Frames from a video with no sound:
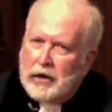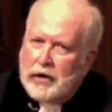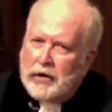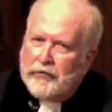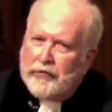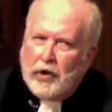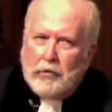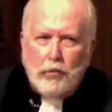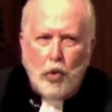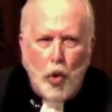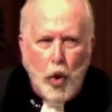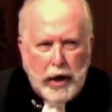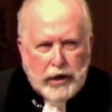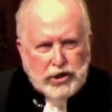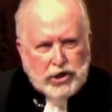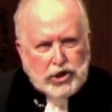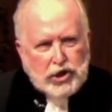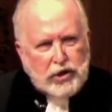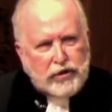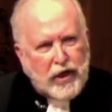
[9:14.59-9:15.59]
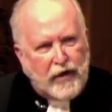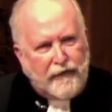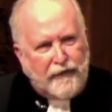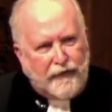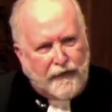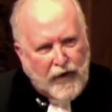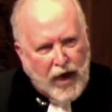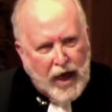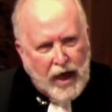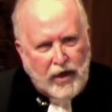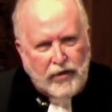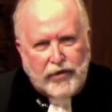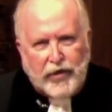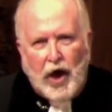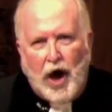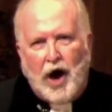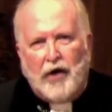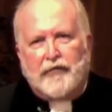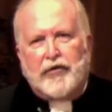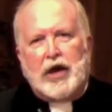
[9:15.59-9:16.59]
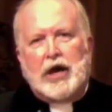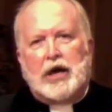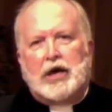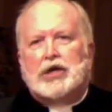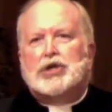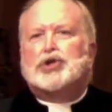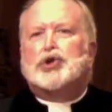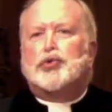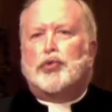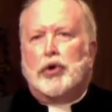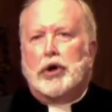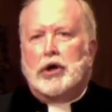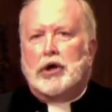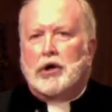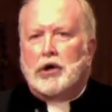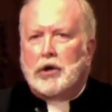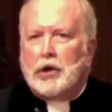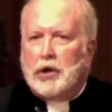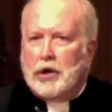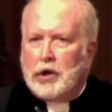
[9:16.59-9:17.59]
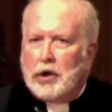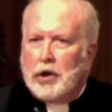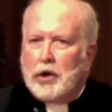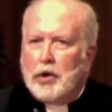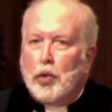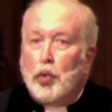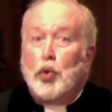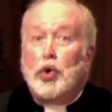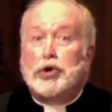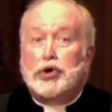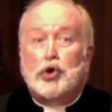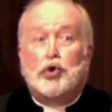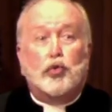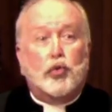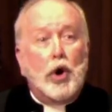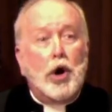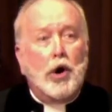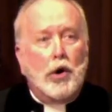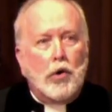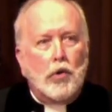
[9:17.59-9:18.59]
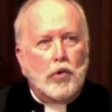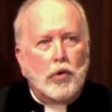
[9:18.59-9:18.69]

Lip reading: from which the faith of Israel would grow.